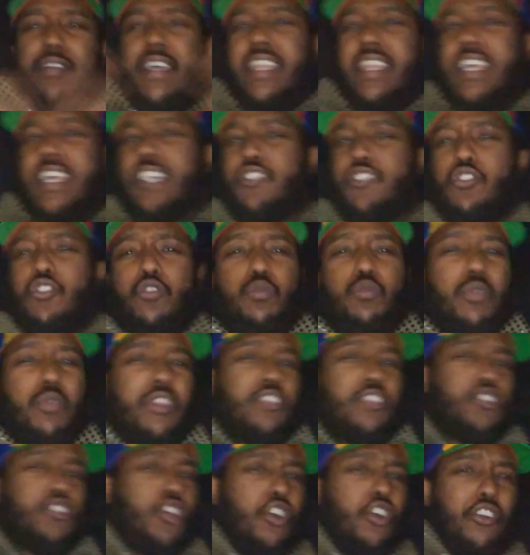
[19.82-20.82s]
financials
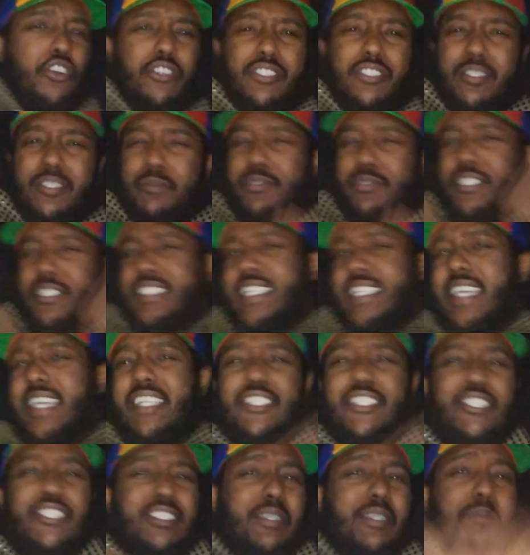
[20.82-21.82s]
with charts and
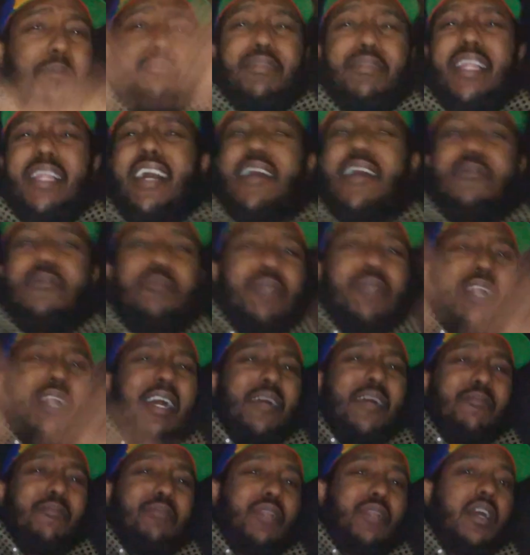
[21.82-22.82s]
percentages and blah,
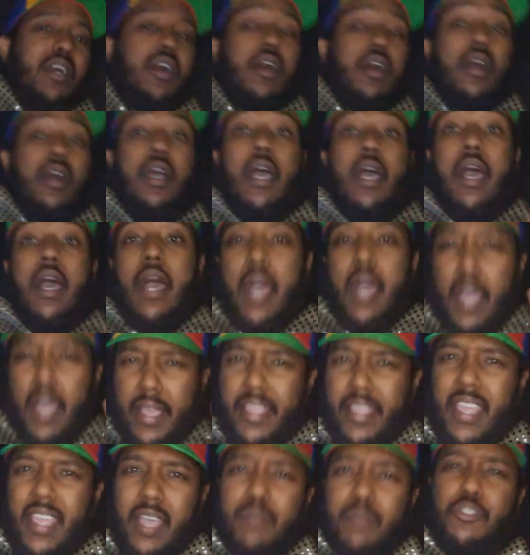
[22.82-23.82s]
blah, blah.
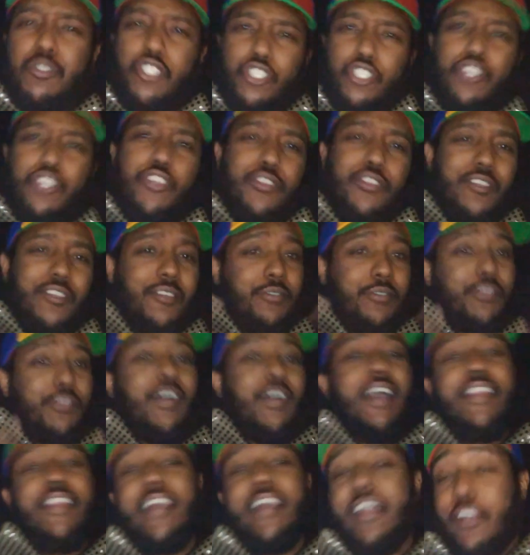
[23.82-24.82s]
I am sure you can
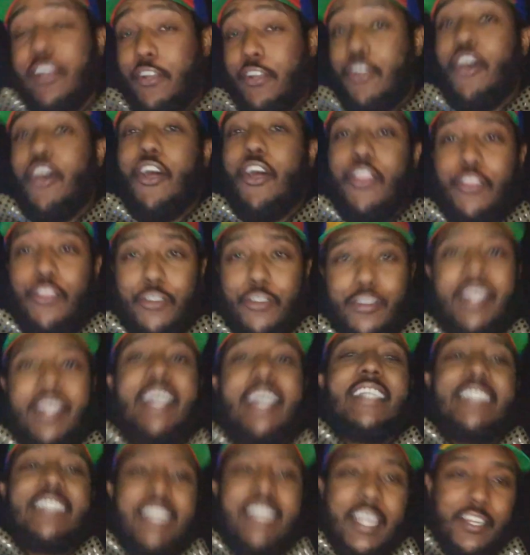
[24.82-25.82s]
find that on other
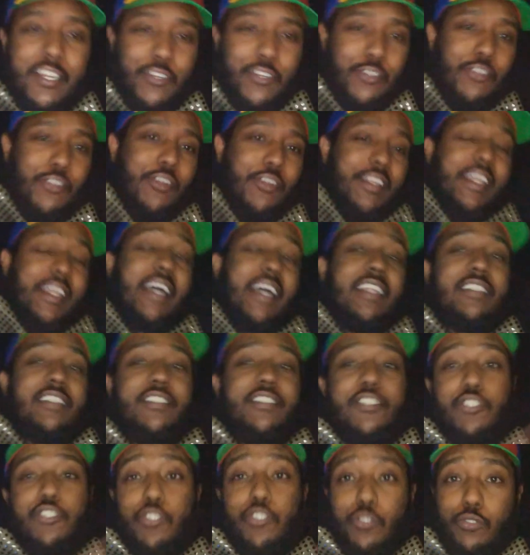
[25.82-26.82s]
technical
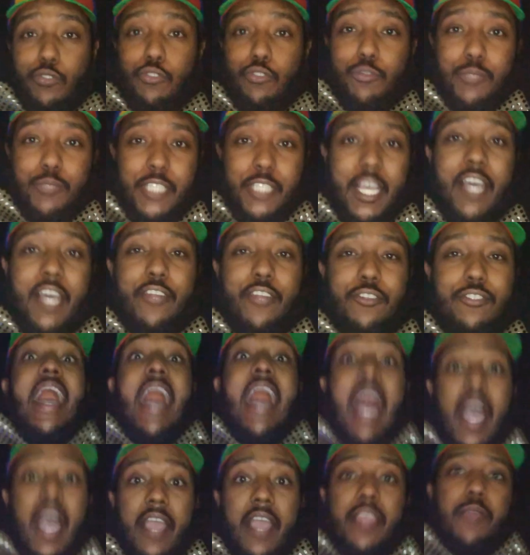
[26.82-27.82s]
analysis YouTube channels.
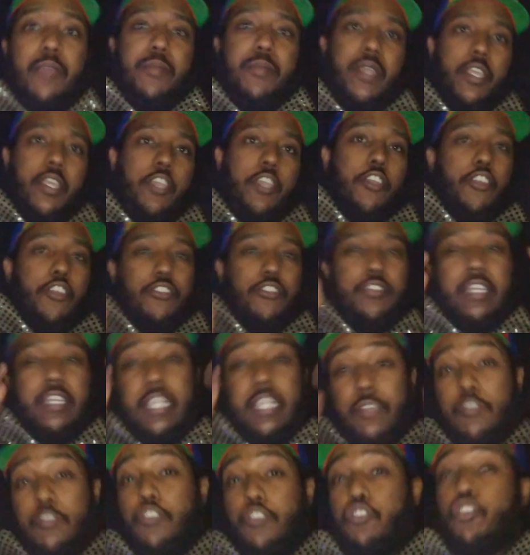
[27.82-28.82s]
I am here to
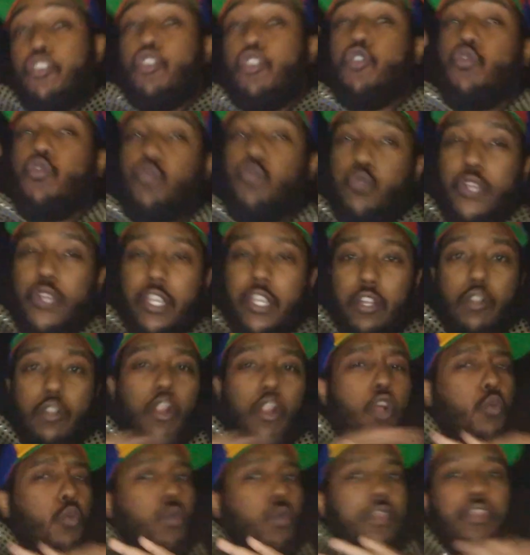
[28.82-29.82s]
give it to you real,
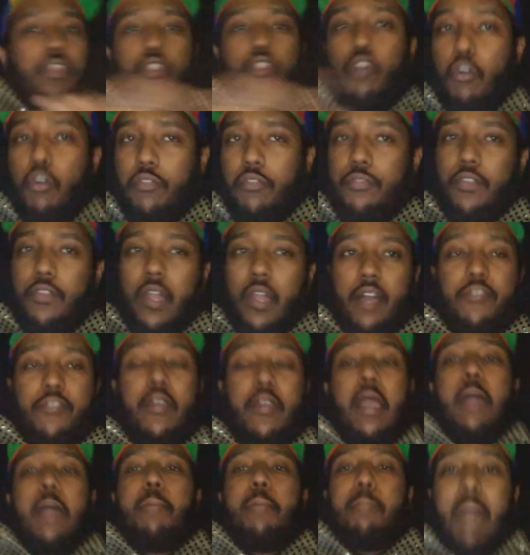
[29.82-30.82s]
with no fluff.
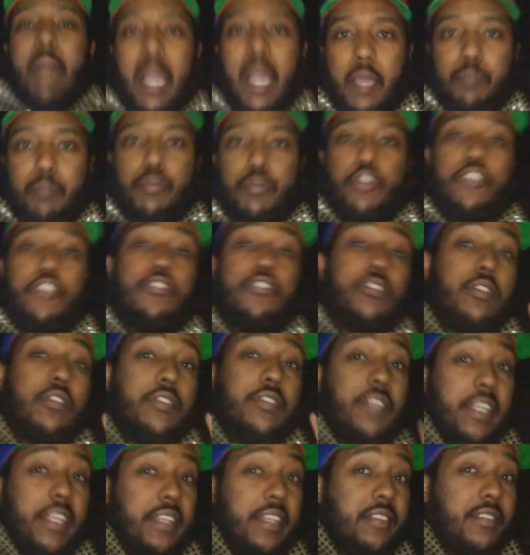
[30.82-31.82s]
My personal
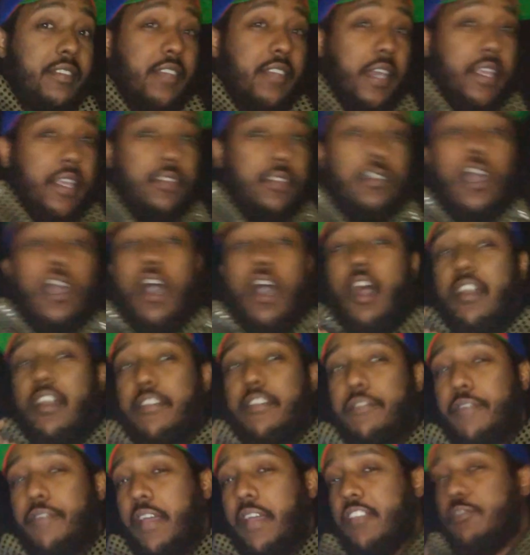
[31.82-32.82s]
insights on
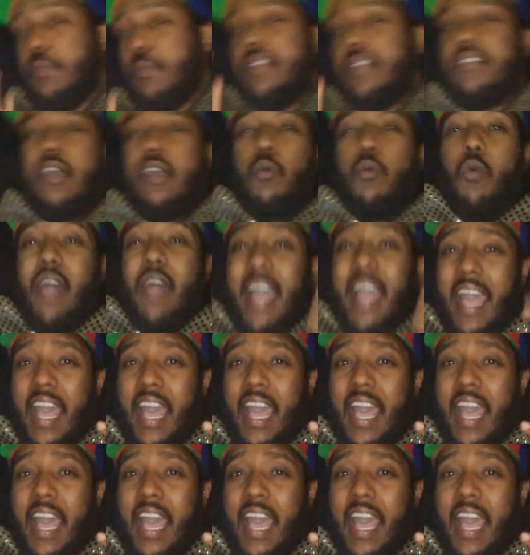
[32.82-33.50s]
investments that will